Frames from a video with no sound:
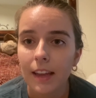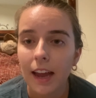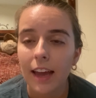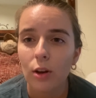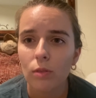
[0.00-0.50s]

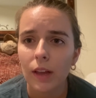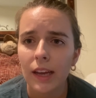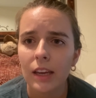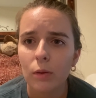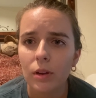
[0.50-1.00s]
I don't
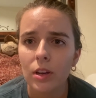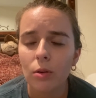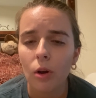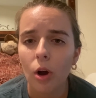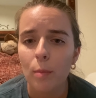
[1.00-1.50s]
like it when you
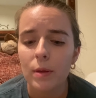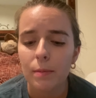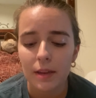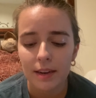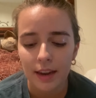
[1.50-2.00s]
call me
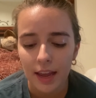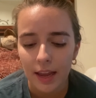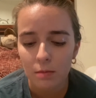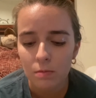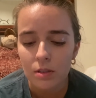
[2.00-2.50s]
mean
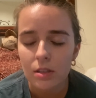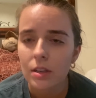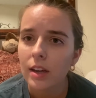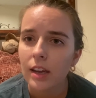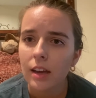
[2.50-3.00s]
names.
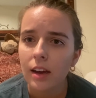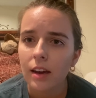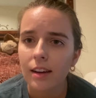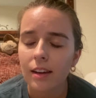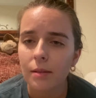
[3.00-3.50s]

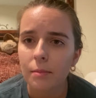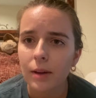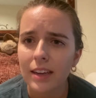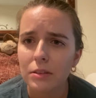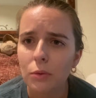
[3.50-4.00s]
Um,
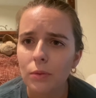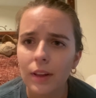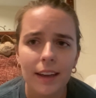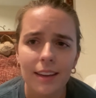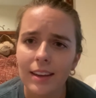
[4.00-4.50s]
I don't
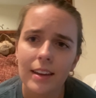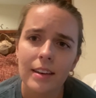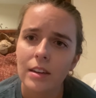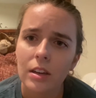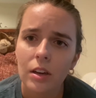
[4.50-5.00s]
like it
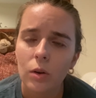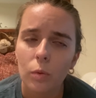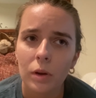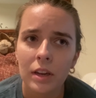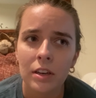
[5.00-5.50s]

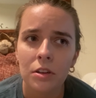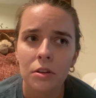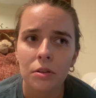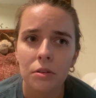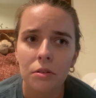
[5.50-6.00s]
when
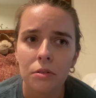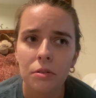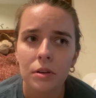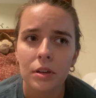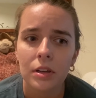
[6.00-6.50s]
you
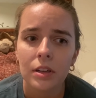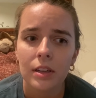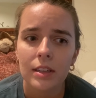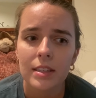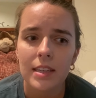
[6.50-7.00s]

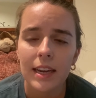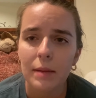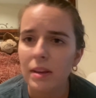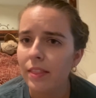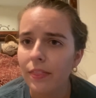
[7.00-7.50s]
say
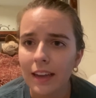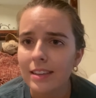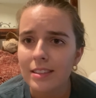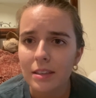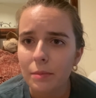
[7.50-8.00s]
mean
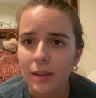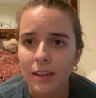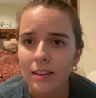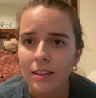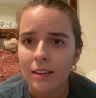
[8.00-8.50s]
things to
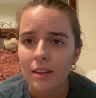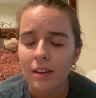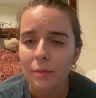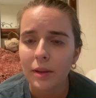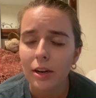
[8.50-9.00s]
me.
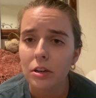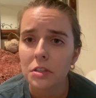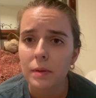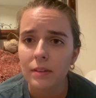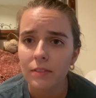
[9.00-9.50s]
Um, it hurts
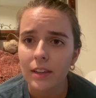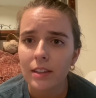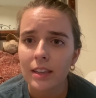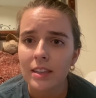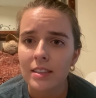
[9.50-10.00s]
my
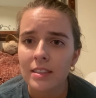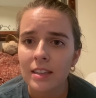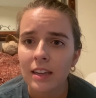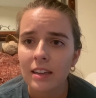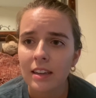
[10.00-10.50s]
feelings
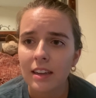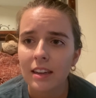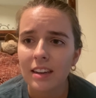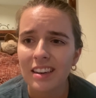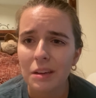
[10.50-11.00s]

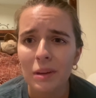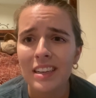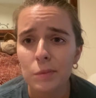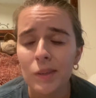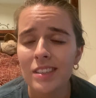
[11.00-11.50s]
and it
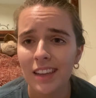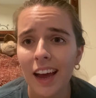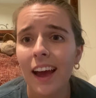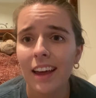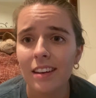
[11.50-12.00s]
makes me
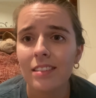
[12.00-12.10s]
sad.